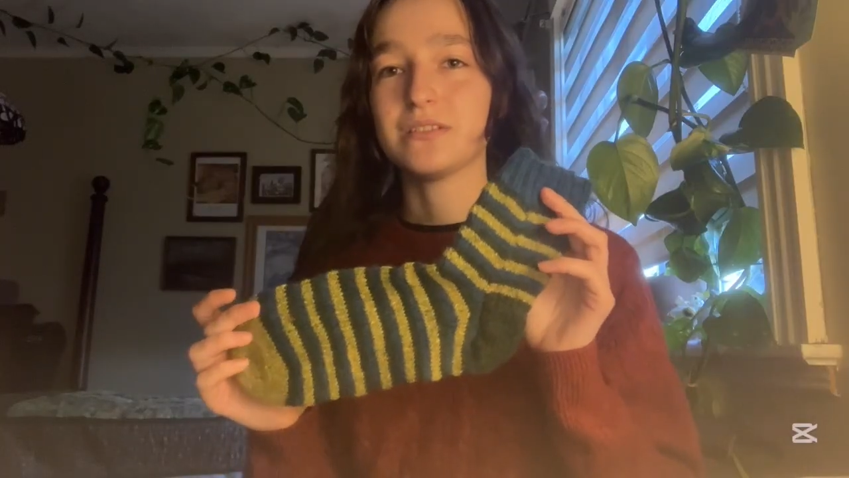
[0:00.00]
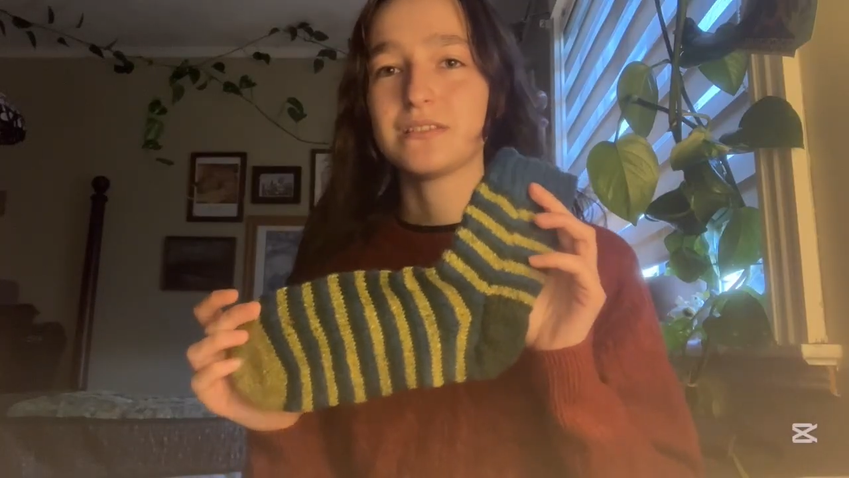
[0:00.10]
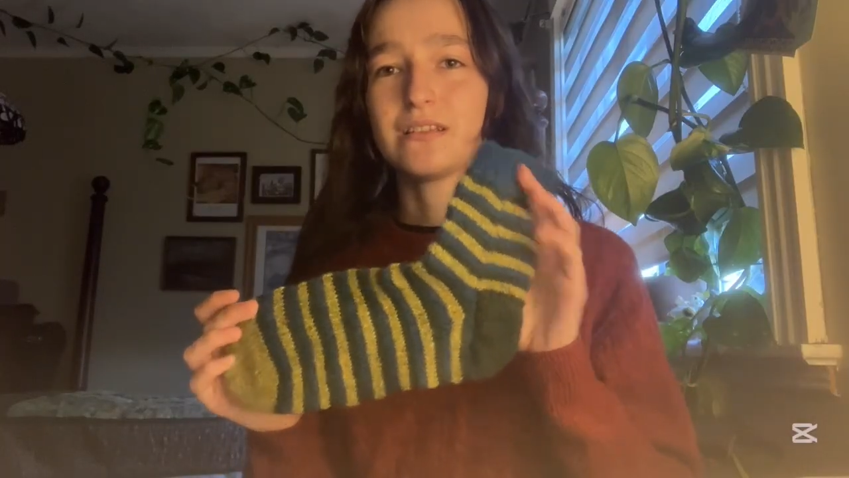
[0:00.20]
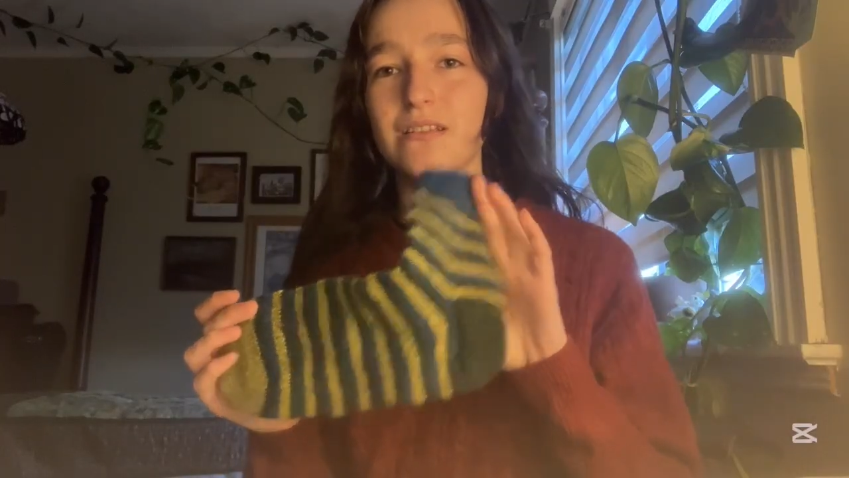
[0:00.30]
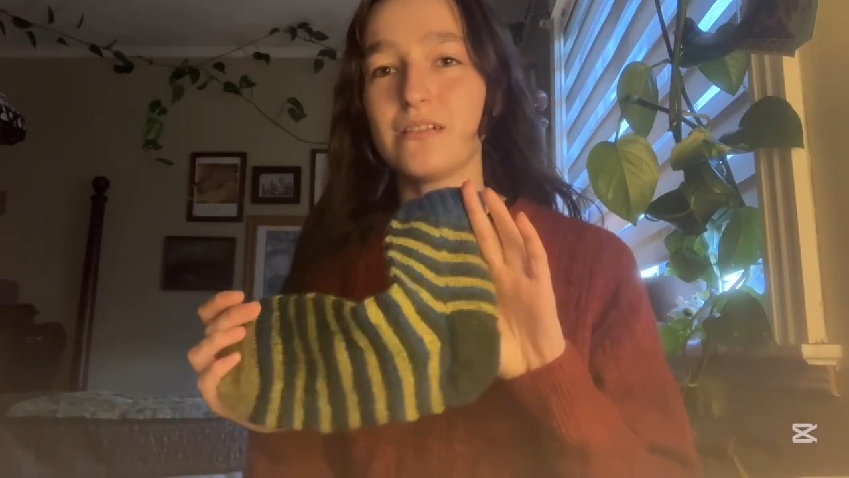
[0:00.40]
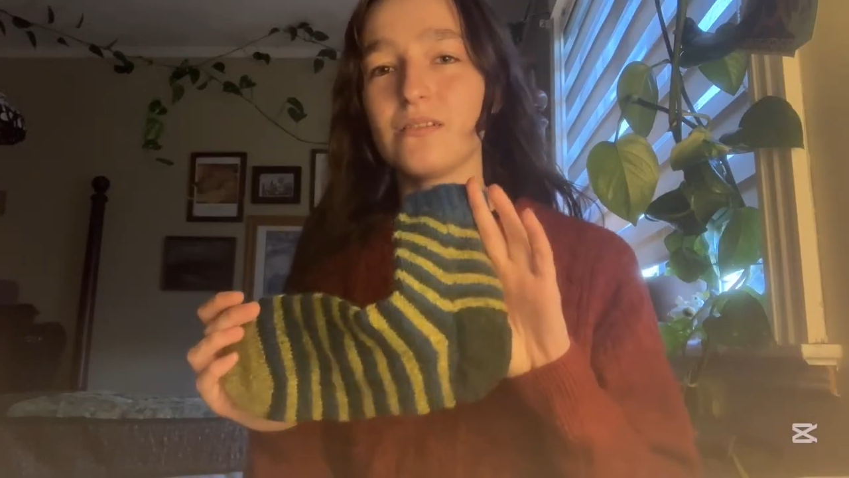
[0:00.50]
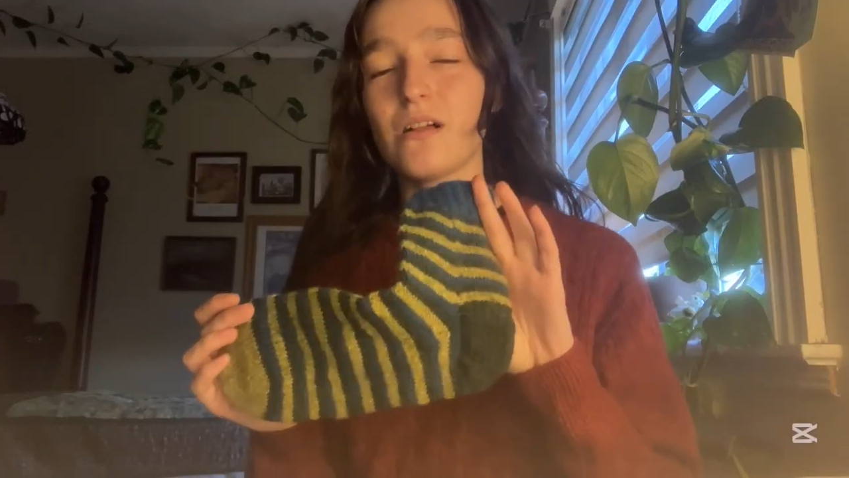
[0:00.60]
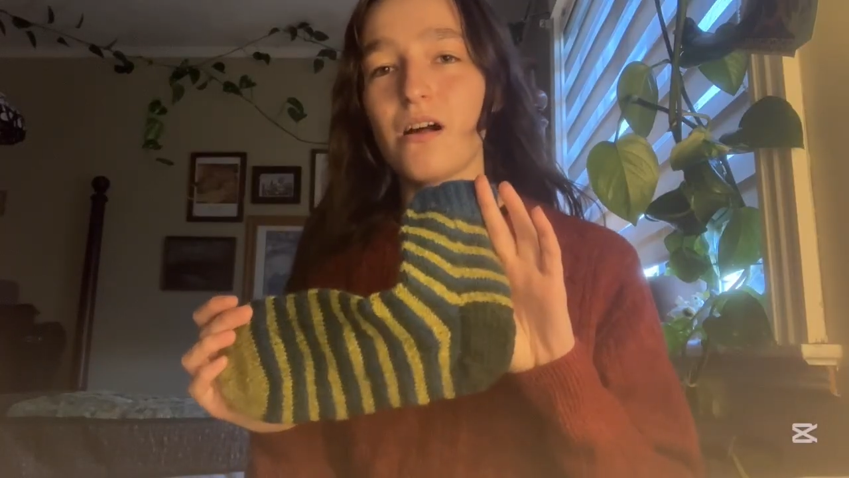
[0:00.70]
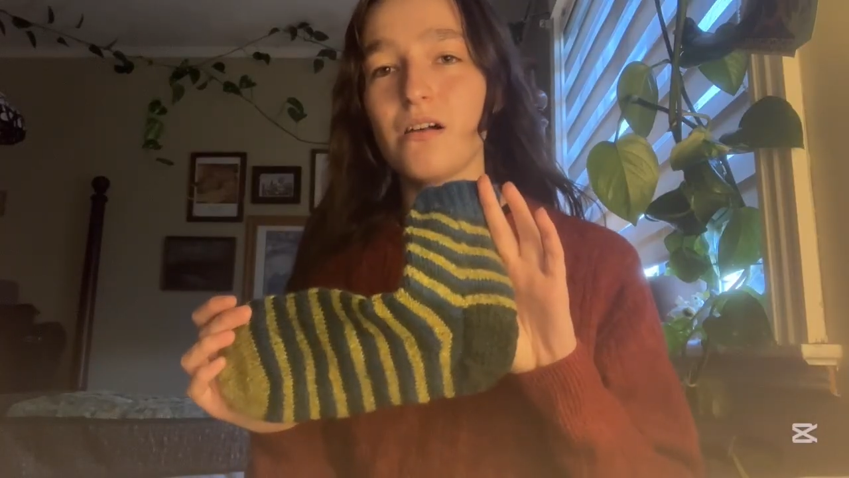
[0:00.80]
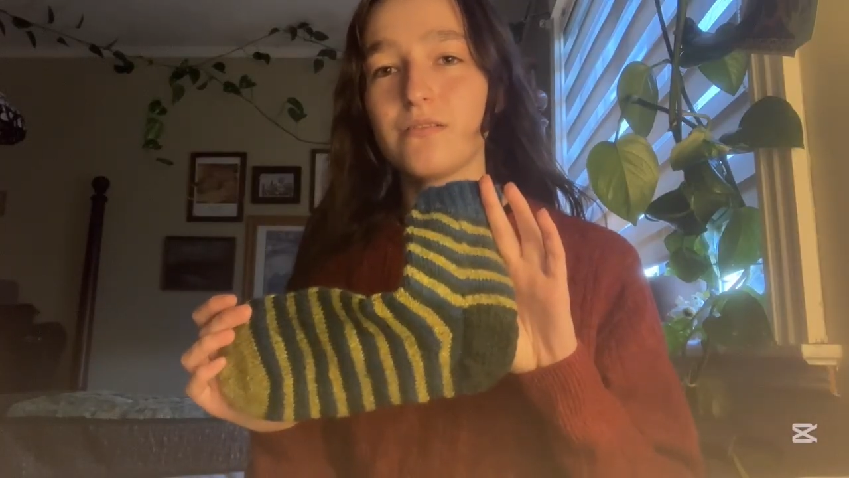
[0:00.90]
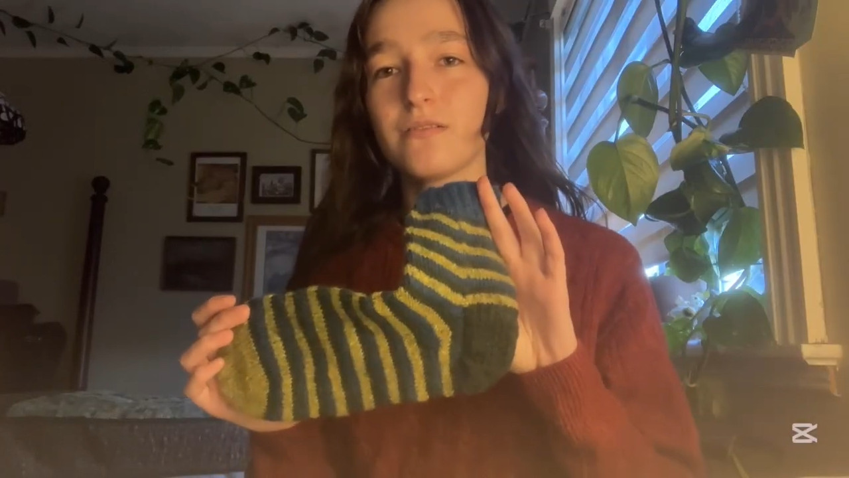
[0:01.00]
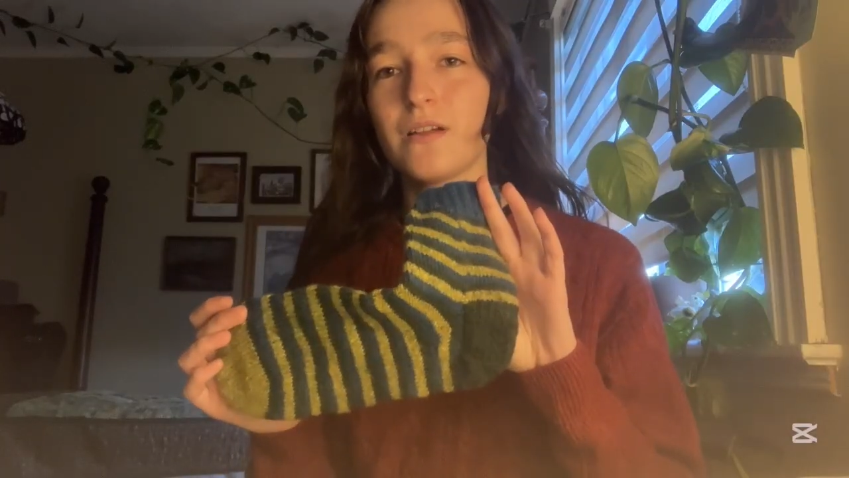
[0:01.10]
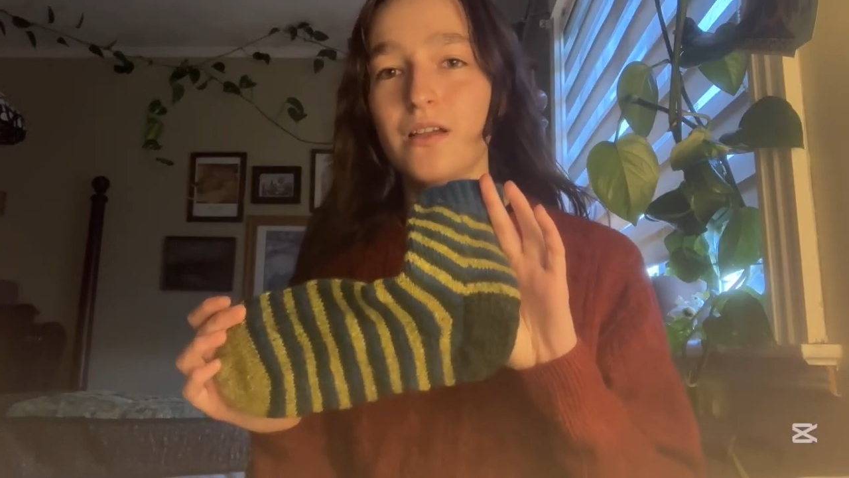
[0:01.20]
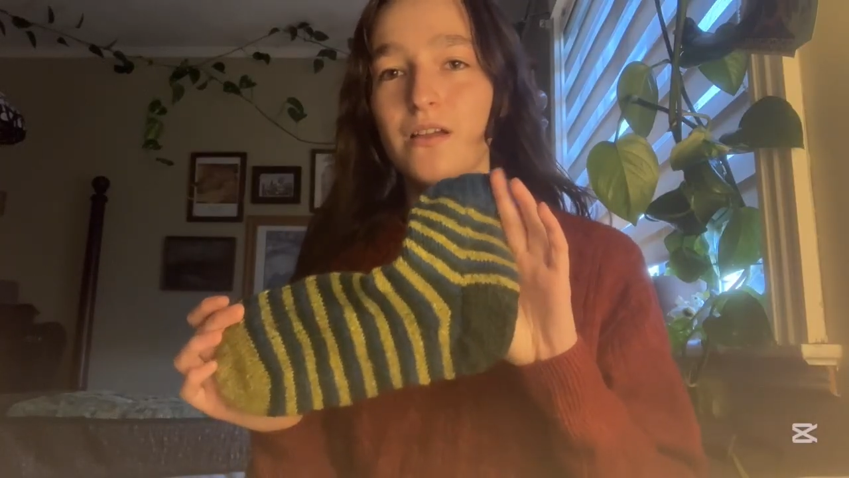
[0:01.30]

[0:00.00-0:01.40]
was a little off,